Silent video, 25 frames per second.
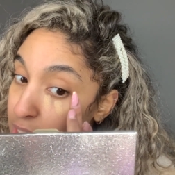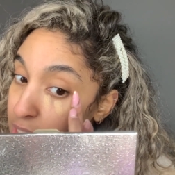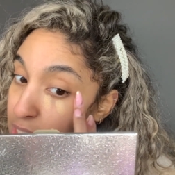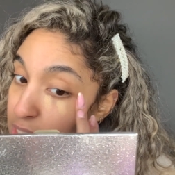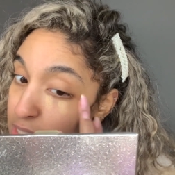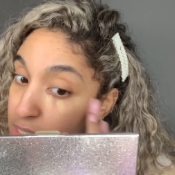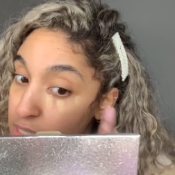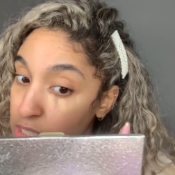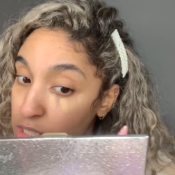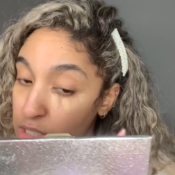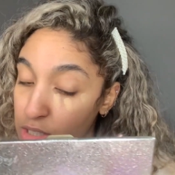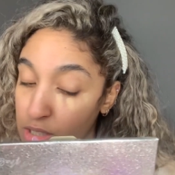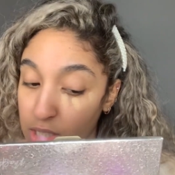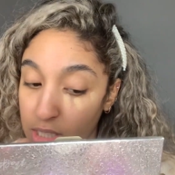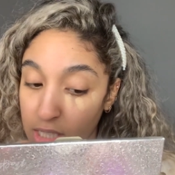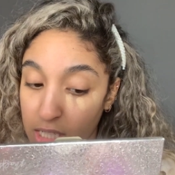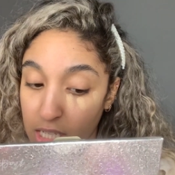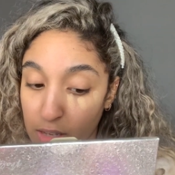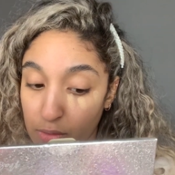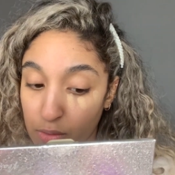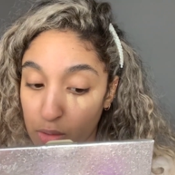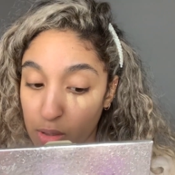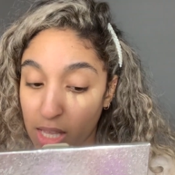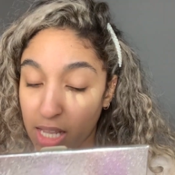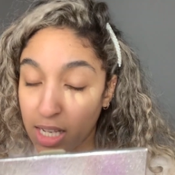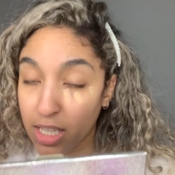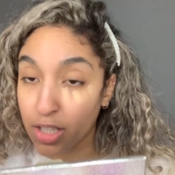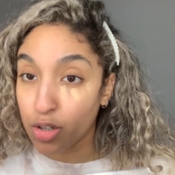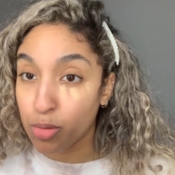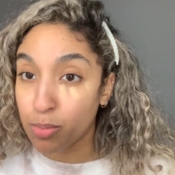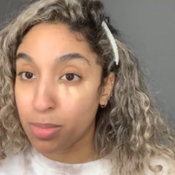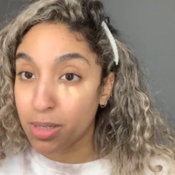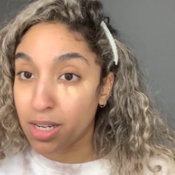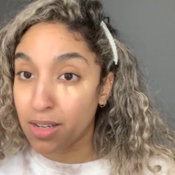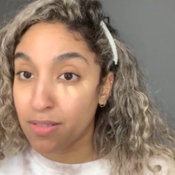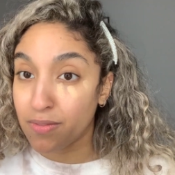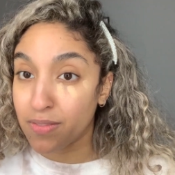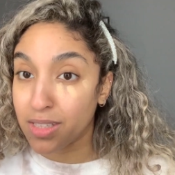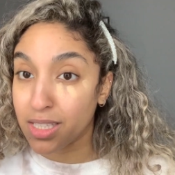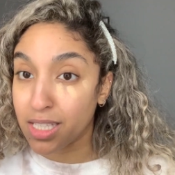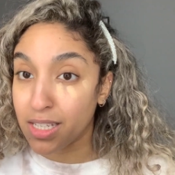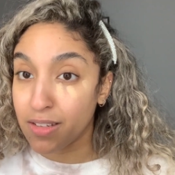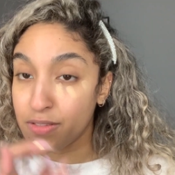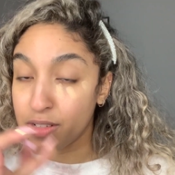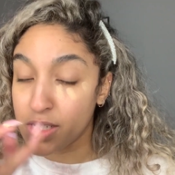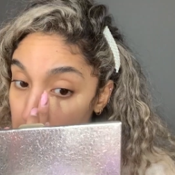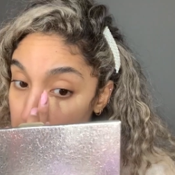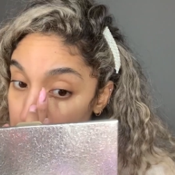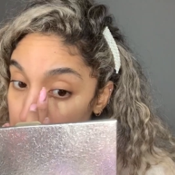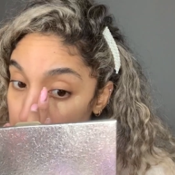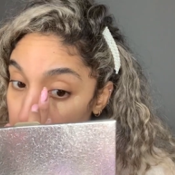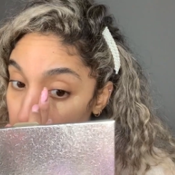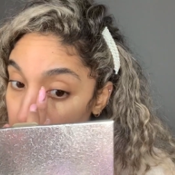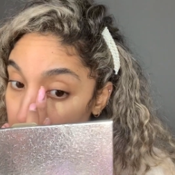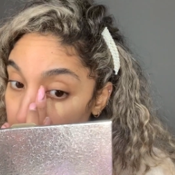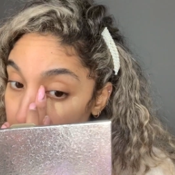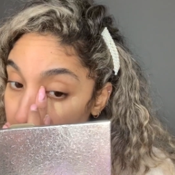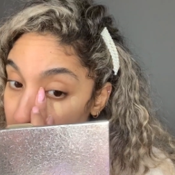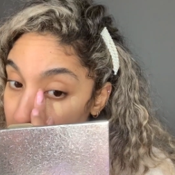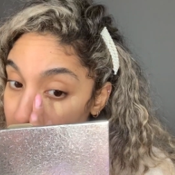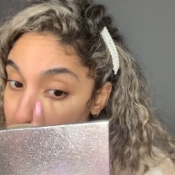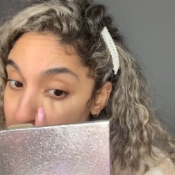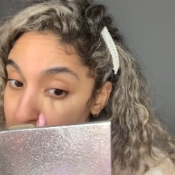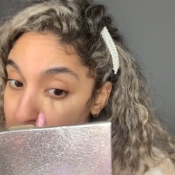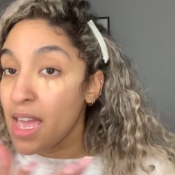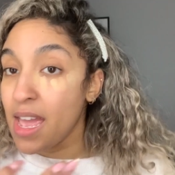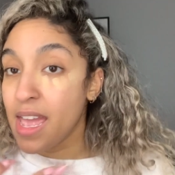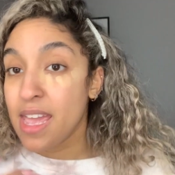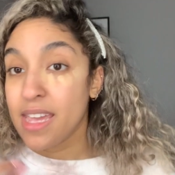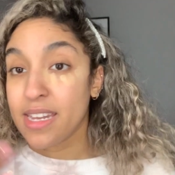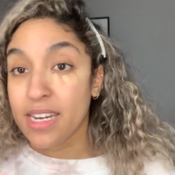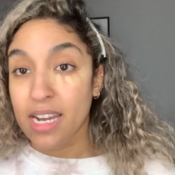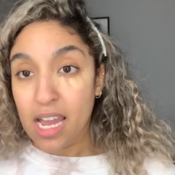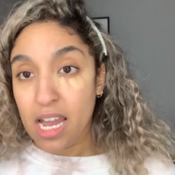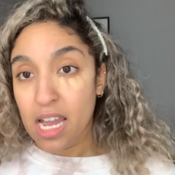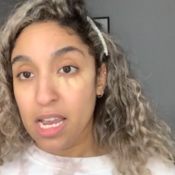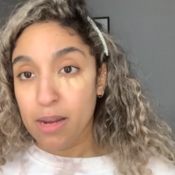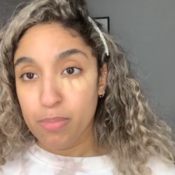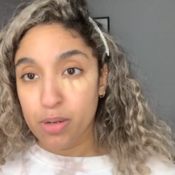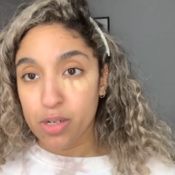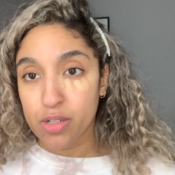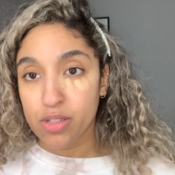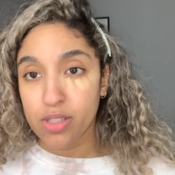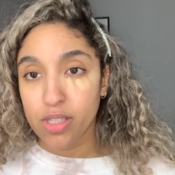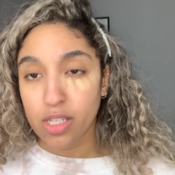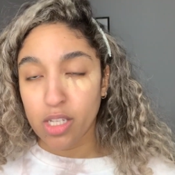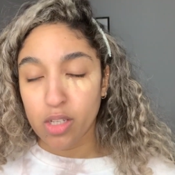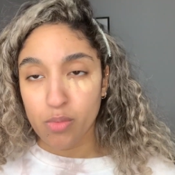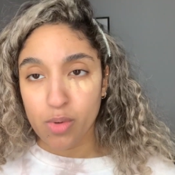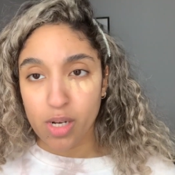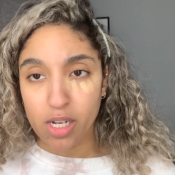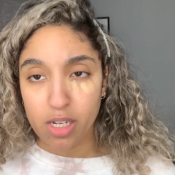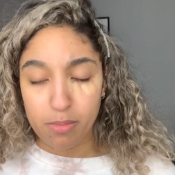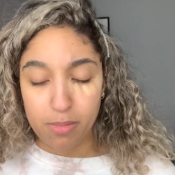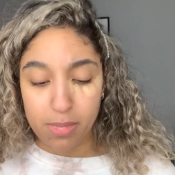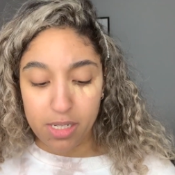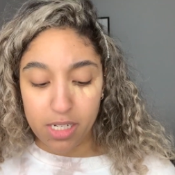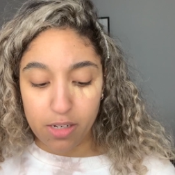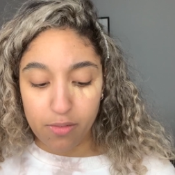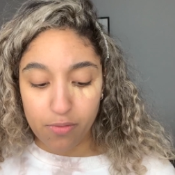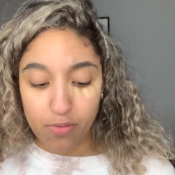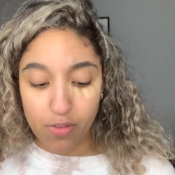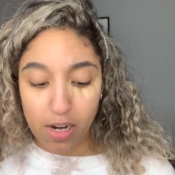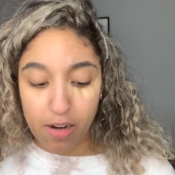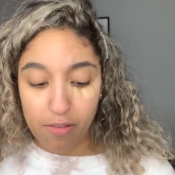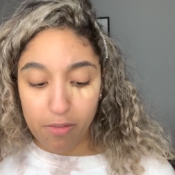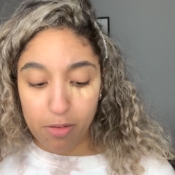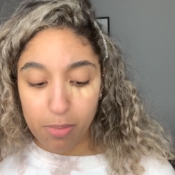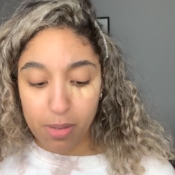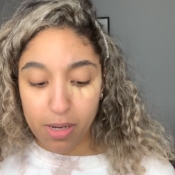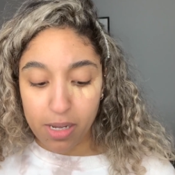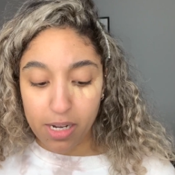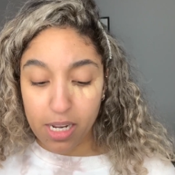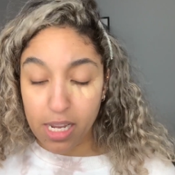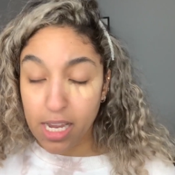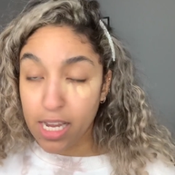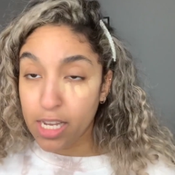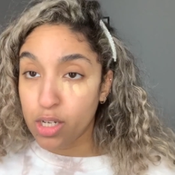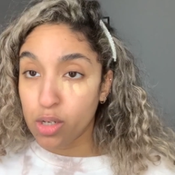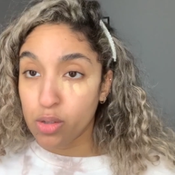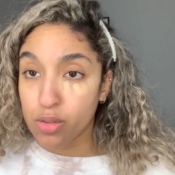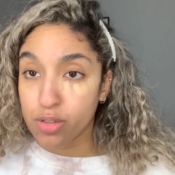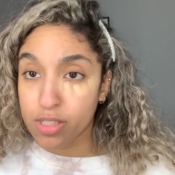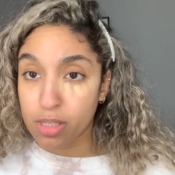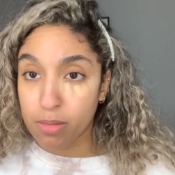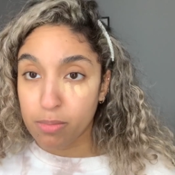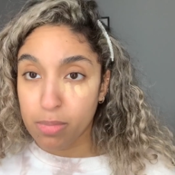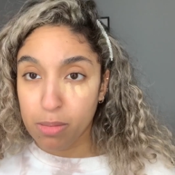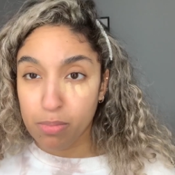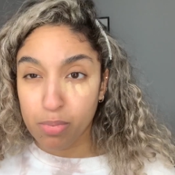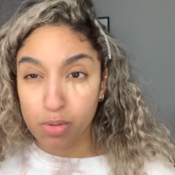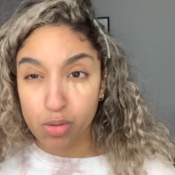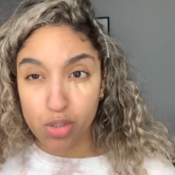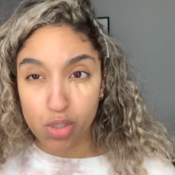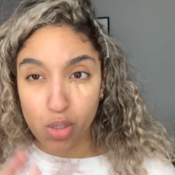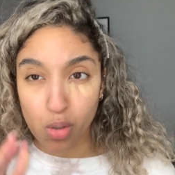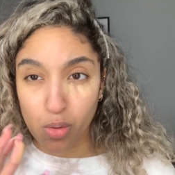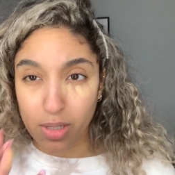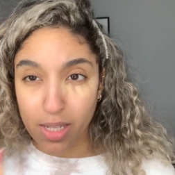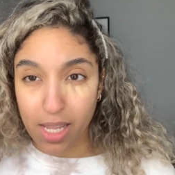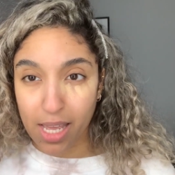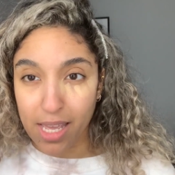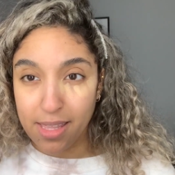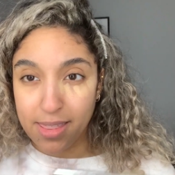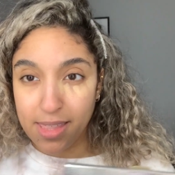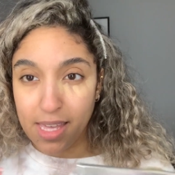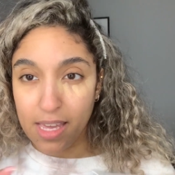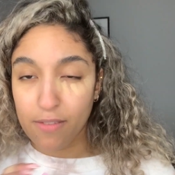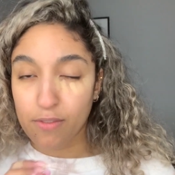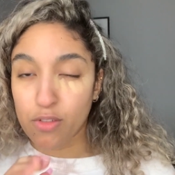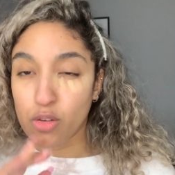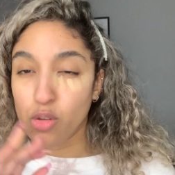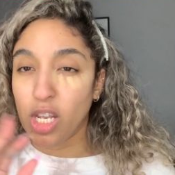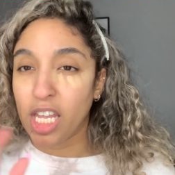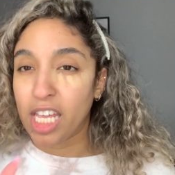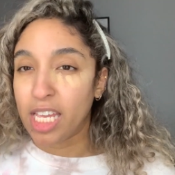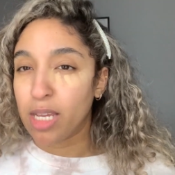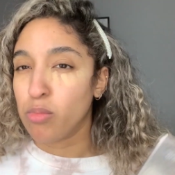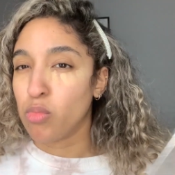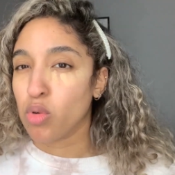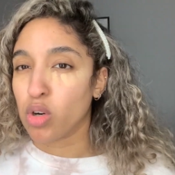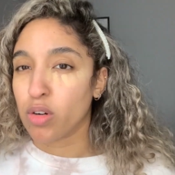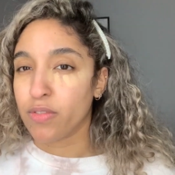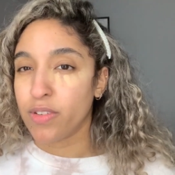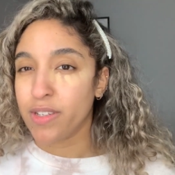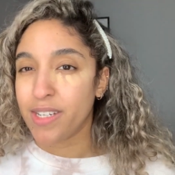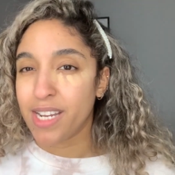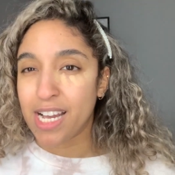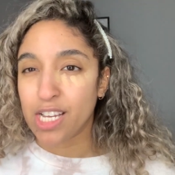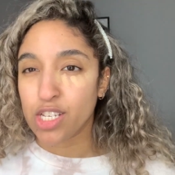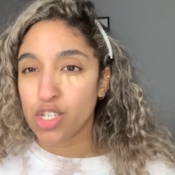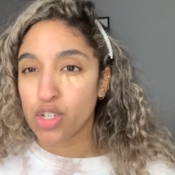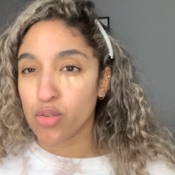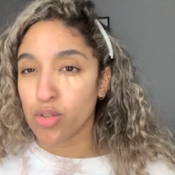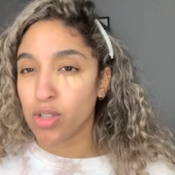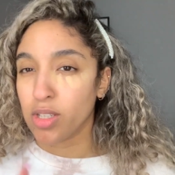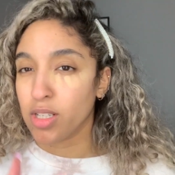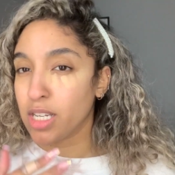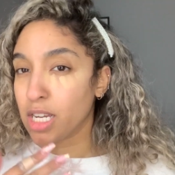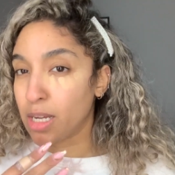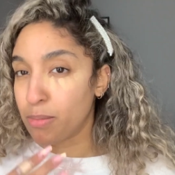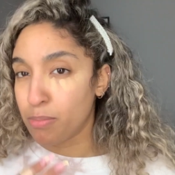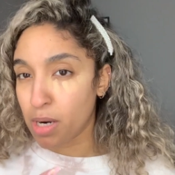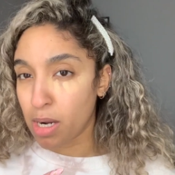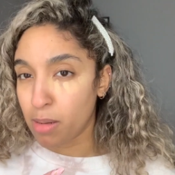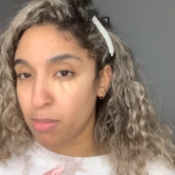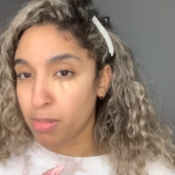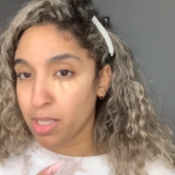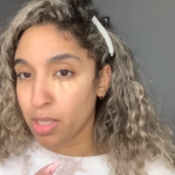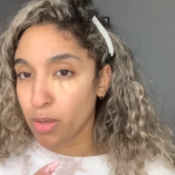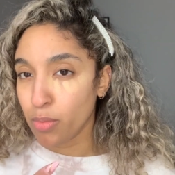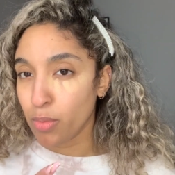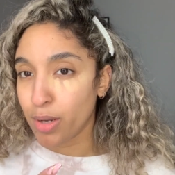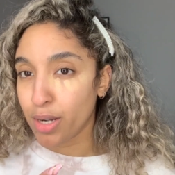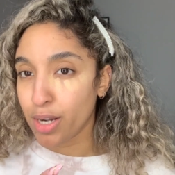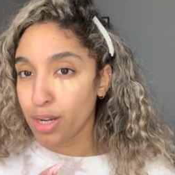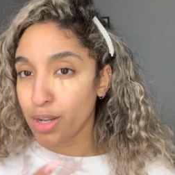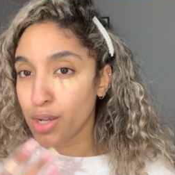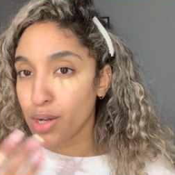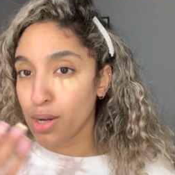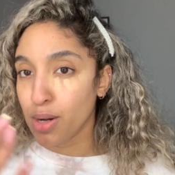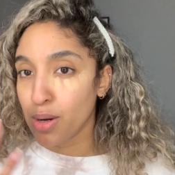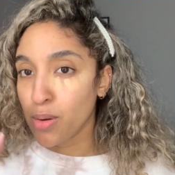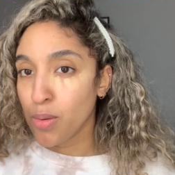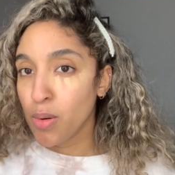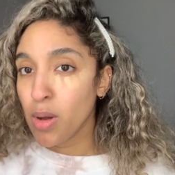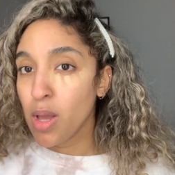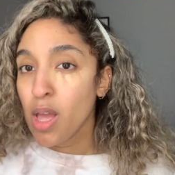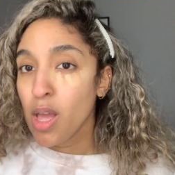It is just gonna give you that little bit of lift to your face and I personally recommend it for everybody. I know some people don't like that. If you like more of a natural look, I probably wouldn't go